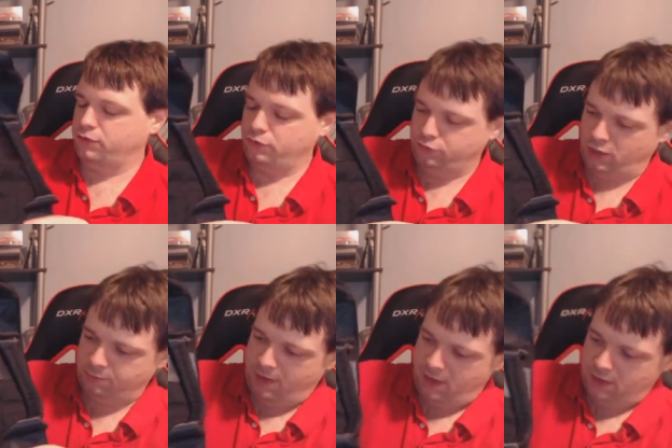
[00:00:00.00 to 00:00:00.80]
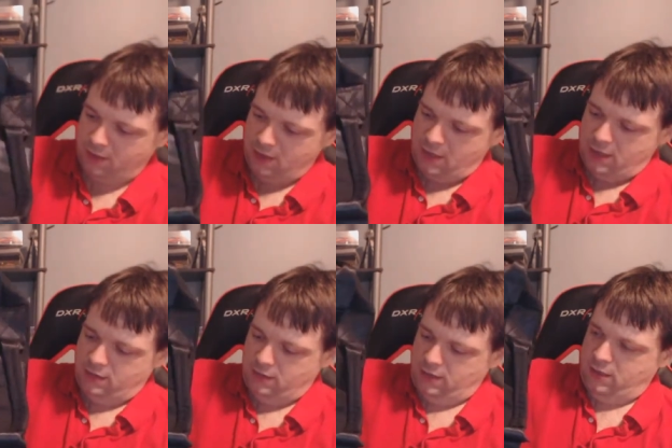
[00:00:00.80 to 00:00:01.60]
Strength Bag,
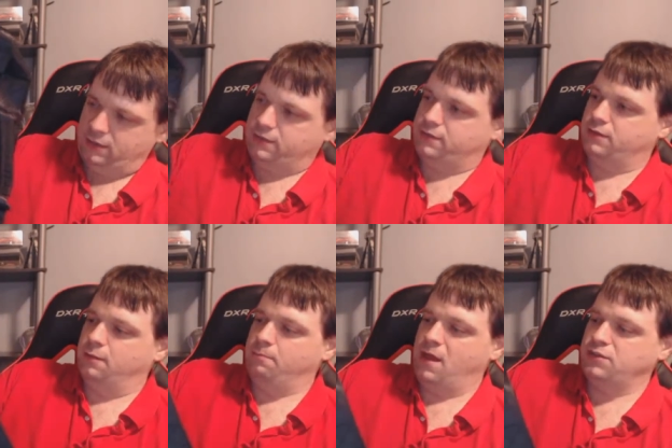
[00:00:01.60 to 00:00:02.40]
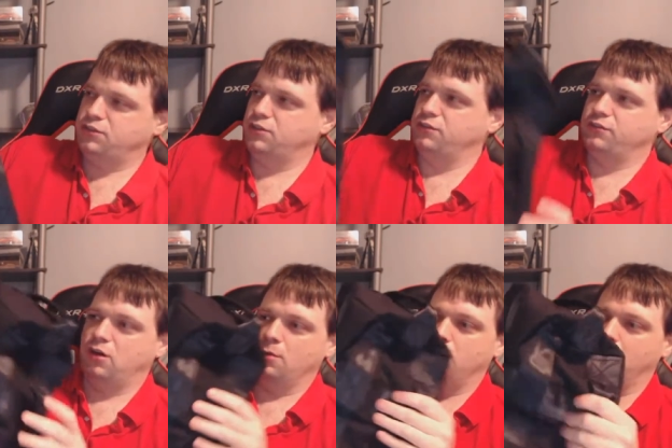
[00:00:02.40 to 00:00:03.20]
its dimensions
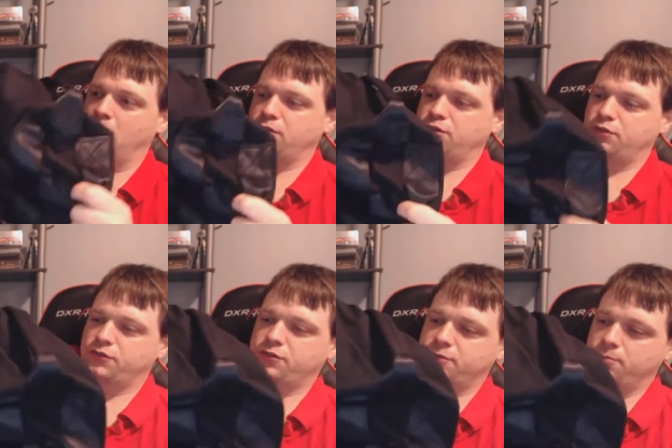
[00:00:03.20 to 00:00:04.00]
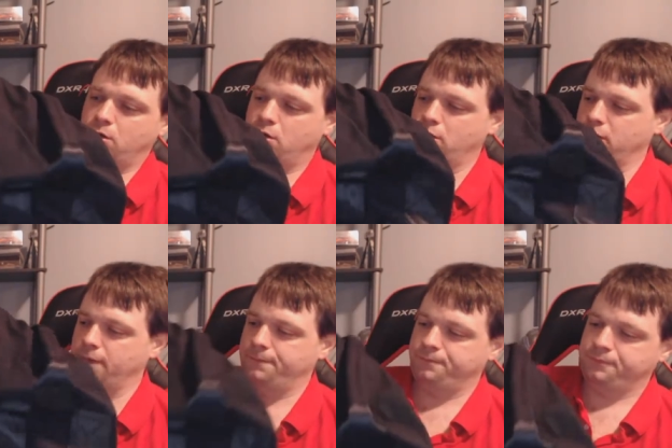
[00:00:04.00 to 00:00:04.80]
are much smaller.